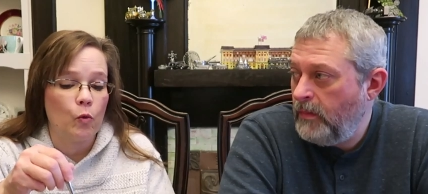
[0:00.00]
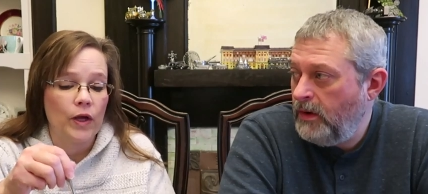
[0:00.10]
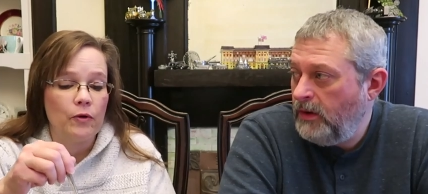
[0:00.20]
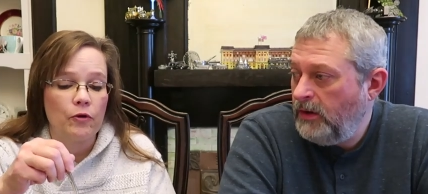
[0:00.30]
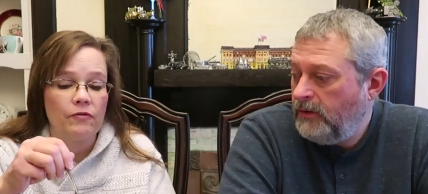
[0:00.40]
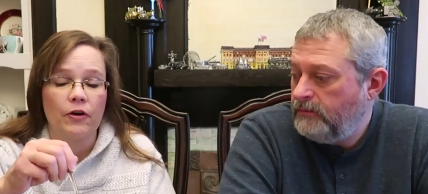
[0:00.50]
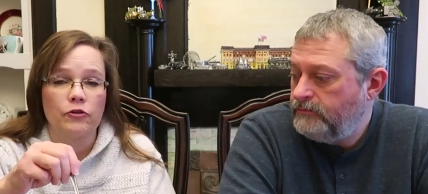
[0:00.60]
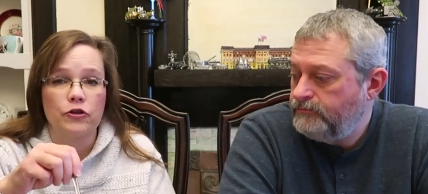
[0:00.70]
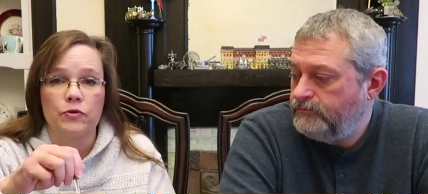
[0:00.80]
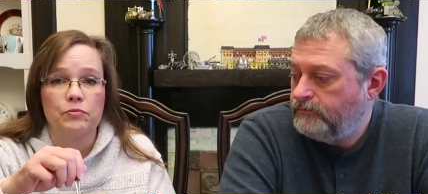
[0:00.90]
Speaker 1: we refer
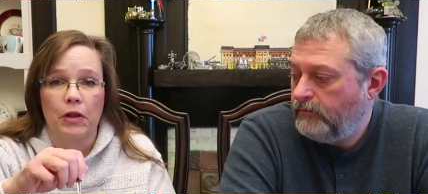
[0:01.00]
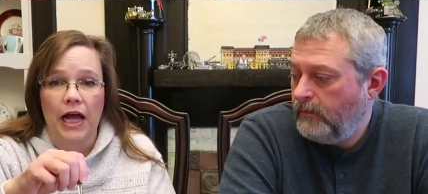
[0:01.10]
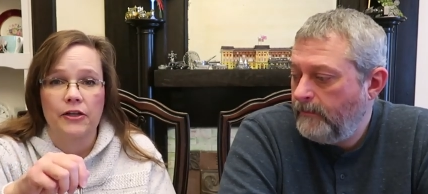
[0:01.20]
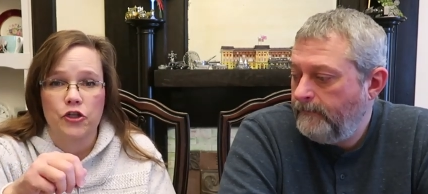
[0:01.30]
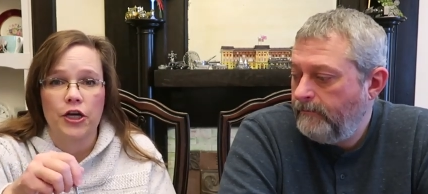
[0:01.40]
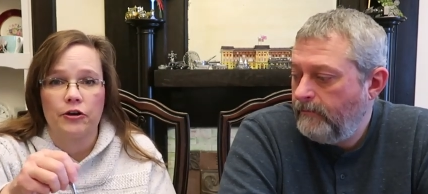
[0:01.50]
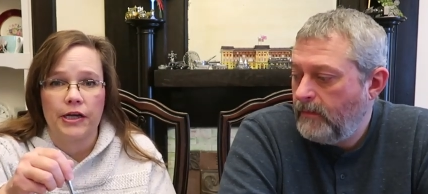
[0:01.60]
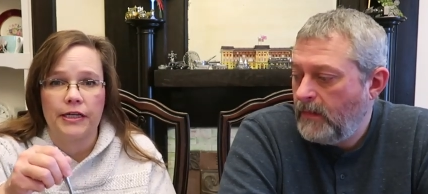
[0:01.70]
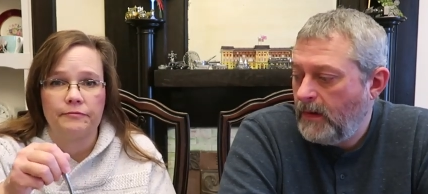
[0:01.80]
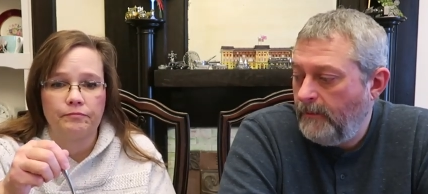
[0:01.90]
to as black
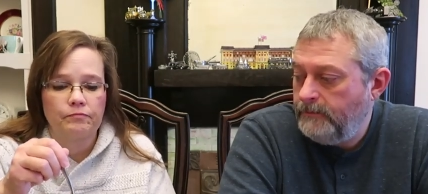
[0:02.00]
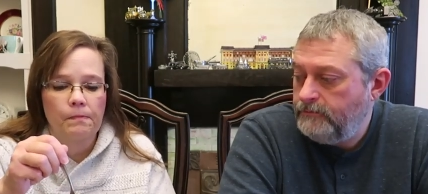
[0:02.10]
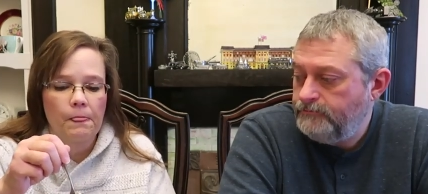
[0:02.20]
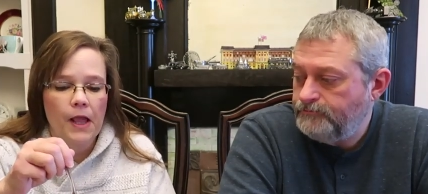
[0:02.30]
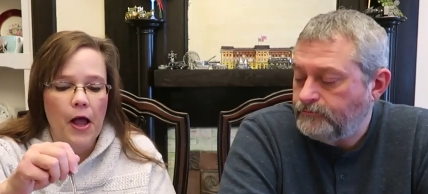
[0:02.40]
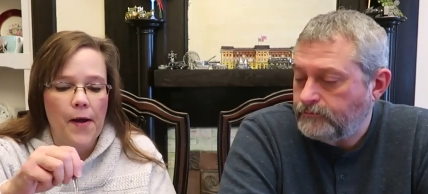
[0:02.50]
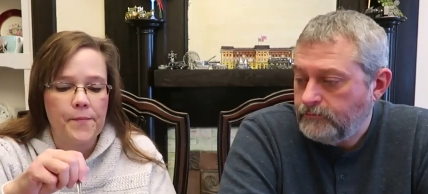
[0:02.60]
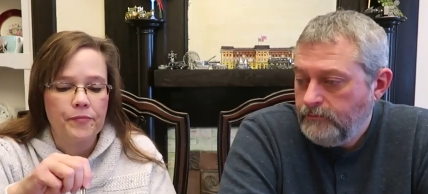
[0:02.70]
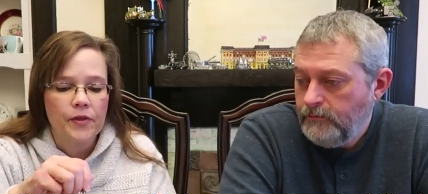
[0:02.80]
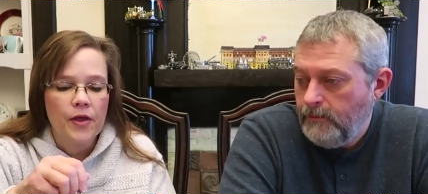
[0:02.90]
cherry. Mm -hmm.
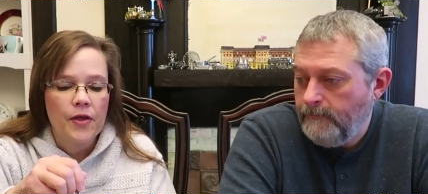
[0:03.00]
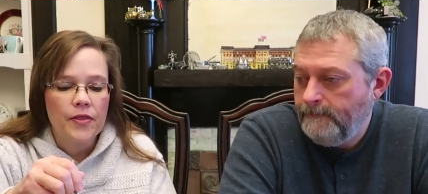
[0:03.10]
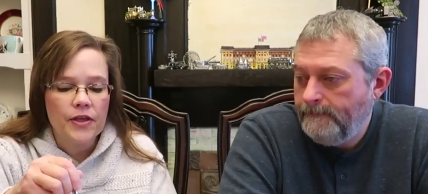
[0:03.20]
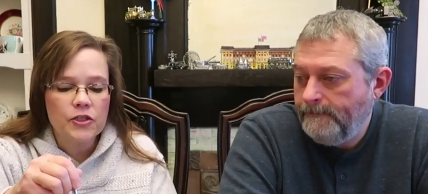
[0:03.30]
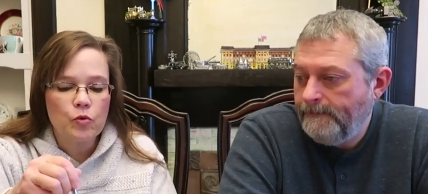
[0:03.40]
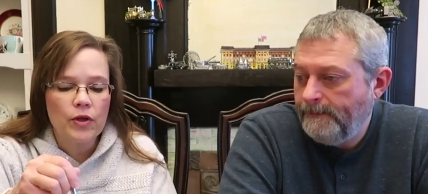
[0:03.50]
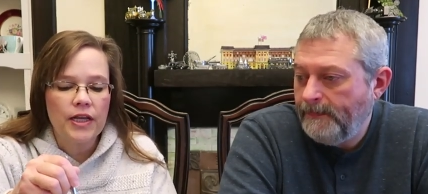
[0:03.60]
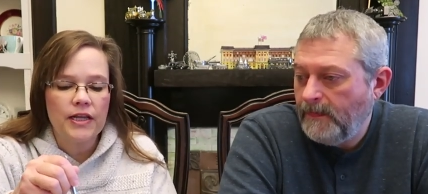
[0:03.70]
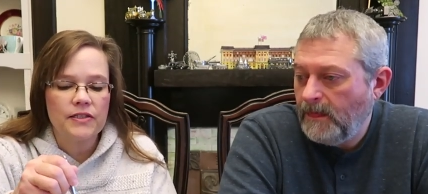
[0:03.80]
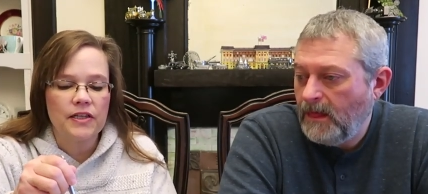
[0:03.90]
um, this one
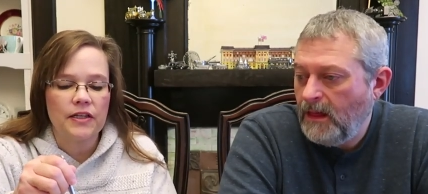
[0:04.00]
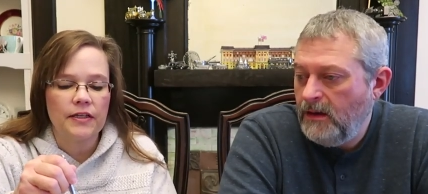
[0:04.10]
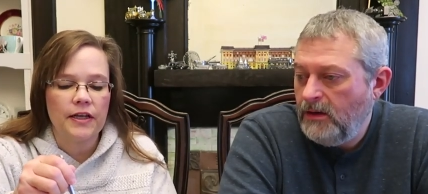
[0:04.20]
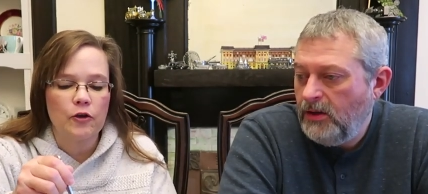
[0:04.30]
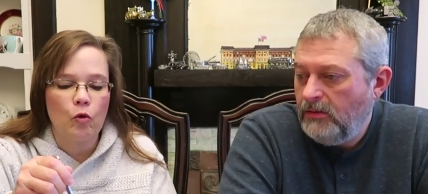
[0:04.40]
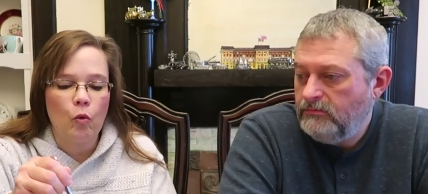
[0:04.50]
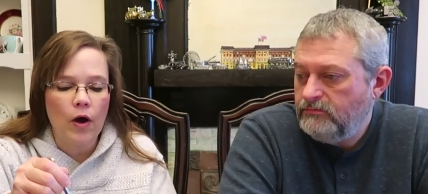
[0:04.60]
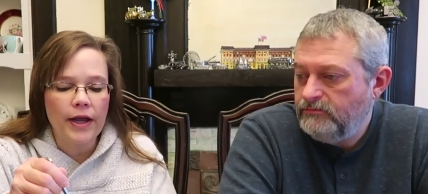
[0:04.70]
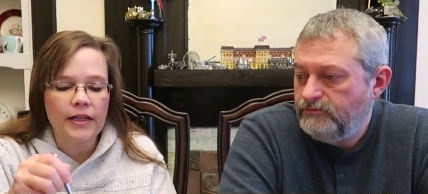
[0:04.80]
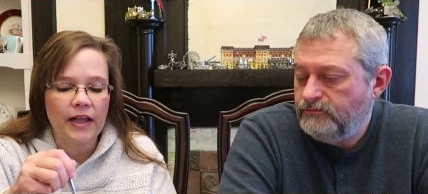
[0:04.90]
isn't
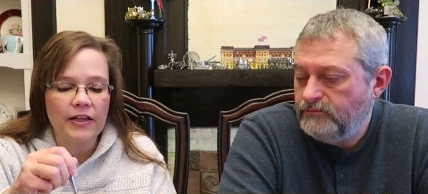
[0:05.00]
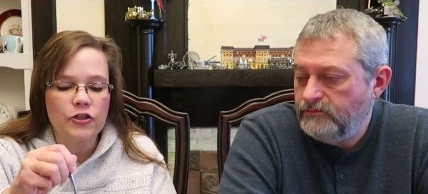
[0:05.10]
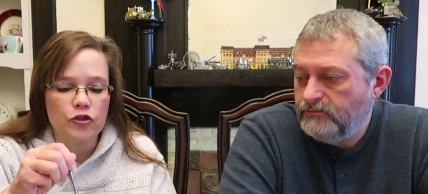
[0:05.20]
quite that